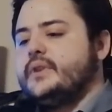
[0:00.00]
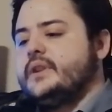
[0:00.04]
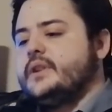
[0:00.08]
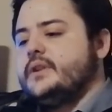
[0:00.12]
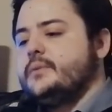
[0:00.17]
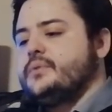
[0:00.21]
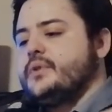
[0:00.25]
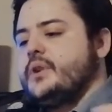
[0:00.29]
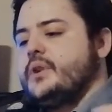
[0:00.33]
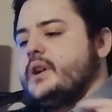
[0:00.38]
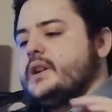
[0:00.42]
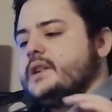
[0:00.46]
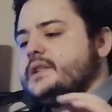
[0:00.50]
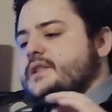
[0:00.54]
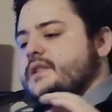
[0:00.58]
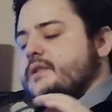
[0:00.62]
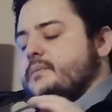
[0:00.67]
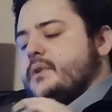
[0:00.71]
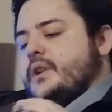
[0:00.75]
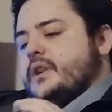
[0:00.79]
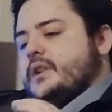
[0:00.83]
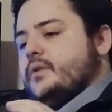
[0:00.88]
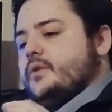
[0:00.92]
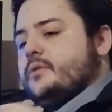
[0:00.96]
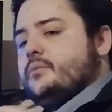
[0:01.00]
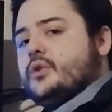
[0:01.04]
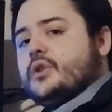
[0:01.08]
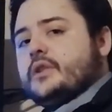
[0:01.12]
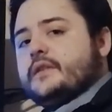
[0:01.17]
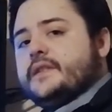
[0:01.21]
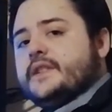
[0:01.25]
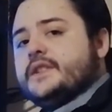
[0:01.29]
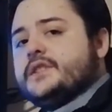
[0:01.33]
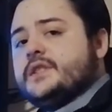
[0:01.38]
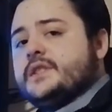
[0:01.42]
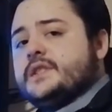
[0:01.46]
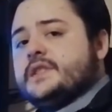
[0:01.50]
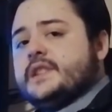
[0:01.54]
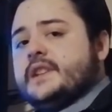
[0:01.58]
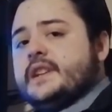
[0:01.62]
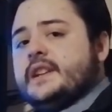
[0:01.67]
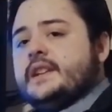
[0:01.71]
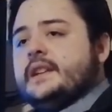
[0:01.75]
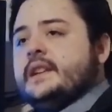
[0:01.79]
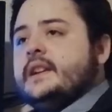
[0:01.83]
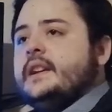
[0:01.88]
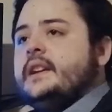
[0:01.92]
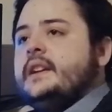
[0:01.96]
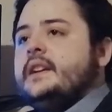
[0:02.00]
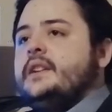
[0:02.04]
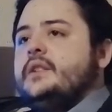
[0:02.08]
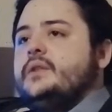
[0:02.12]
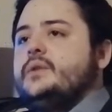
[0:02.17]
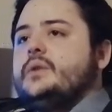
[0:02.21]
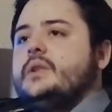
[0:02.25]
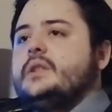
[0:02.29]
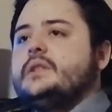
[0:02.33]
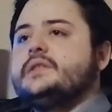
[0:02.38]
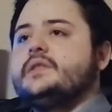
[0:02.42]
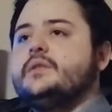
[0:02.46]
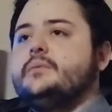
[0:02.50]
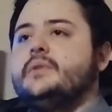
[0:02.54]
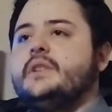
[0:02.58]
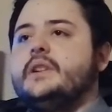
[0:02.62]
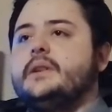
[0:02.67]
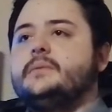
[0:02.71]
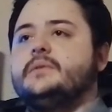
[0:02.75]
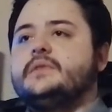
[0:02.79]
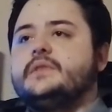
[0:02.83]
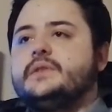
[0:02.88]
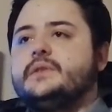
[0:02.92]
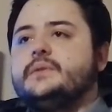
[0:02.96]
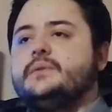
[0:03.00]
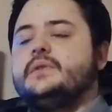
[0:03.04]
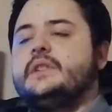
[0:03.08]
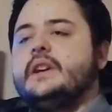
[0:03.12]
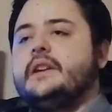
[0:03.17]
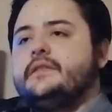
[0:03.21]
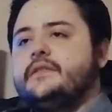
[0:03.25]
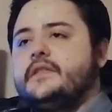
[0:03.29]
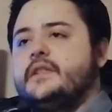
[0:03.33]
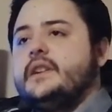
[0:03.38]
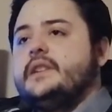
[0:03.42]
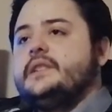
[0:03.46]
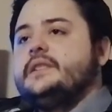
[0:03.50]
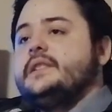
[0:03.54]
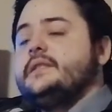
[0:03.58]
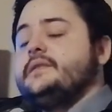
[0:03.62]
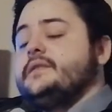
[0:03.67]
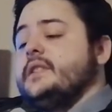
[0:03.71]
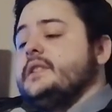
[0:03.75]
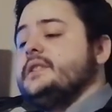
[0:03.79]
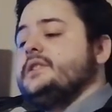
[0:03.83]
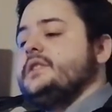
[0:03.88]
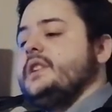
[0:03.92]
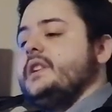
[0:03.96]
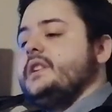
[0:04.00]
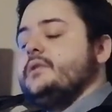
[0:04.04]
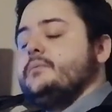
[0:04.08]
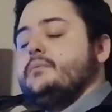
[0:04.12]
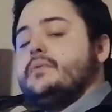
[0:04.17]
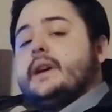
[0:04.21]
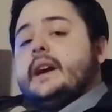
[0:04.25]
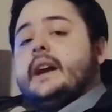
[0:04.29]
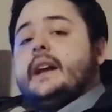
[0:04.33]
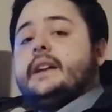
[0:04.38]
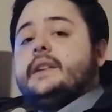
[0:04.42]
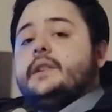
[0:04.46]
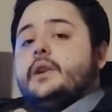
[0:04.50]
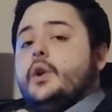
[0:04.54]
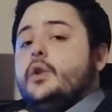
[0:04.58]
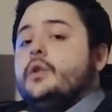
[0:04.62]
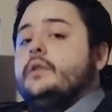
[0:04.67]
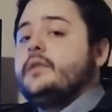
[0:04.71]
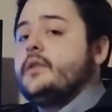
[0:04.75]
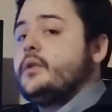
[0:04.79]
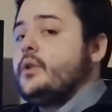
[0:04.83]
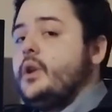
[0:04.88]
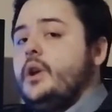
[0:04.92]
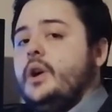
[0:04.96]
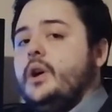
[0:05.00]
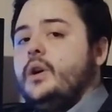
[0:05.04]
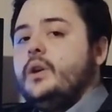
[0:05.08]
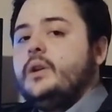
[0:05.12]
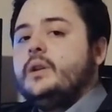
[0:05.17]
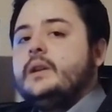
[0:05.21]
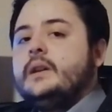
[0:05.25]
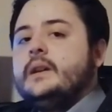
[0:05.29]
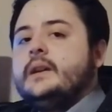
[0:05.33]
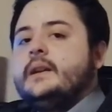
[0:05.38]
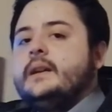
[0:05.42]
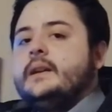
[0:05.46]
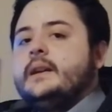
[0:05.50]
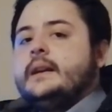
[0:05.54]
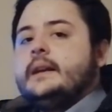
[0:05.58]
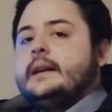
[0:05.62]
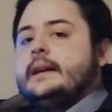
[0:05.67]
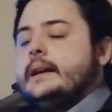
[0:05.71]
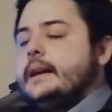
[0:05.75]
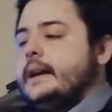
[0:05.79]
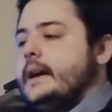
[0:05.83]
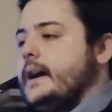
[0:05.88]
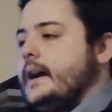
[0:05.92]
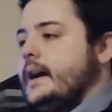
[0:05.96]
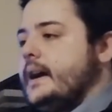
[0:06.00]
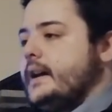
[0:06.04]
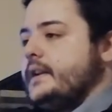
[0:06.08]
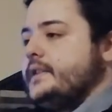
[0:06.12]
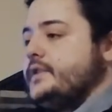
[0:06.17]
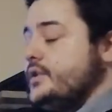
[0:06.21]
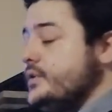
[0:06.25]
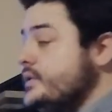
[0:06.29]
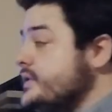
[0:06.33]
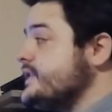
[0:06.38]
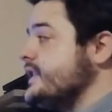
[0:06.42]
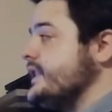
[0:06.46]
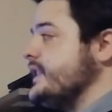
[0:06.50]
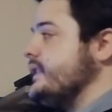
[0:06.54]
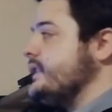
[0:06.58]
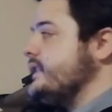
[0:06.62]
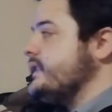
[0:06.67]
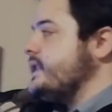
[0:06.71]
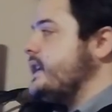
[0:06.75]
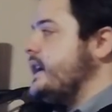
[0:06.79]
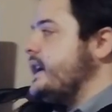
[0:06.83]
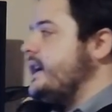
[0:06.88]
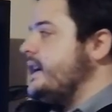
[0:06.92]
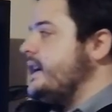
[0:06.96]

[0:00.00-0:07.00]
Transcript: your products to the market with more efficiency, you'll also be able to differentiate your brand overall using